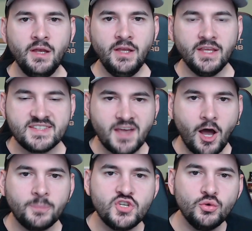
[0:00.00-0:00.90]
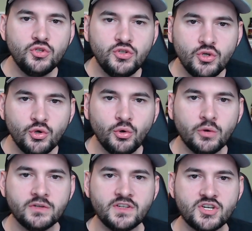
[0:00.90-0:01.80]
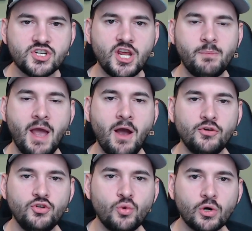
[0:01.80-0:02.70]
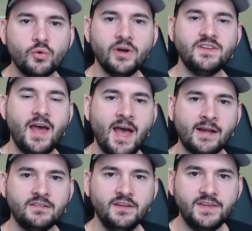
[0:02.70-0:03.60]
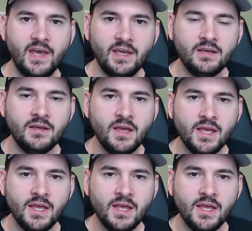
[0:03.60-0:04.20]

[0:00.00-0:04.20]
It's up to you to shape how you are going to act today.